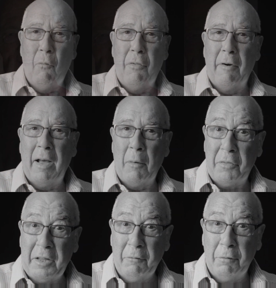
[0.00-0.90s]
the right
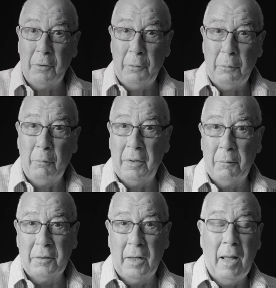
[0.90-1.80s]
thing for Luke when he
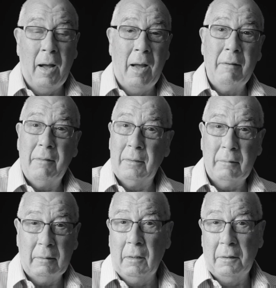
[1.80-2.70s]
was alive
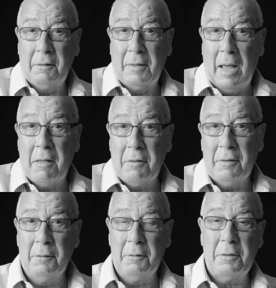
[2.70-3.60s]
and on his death
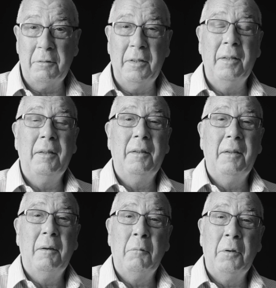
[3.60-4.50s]
and all this bit.
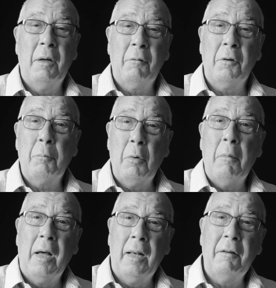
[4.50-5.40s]
But now I've got to put
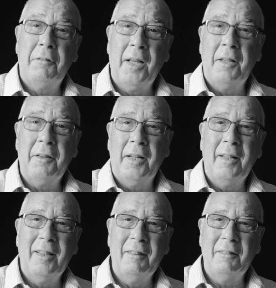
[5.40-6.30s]
my life together
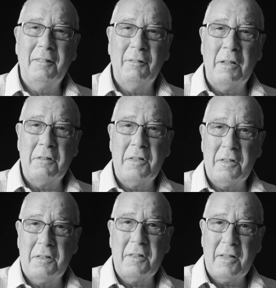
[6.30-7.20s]
again now. Francis
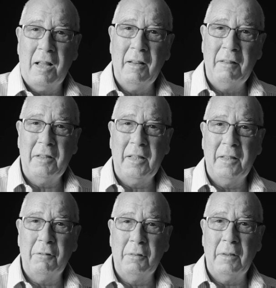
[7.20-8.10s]
has to start living a
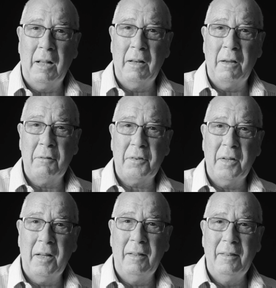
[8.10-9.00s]
different
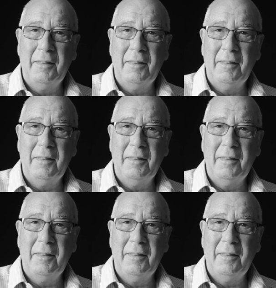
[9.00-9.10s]
lifestyle.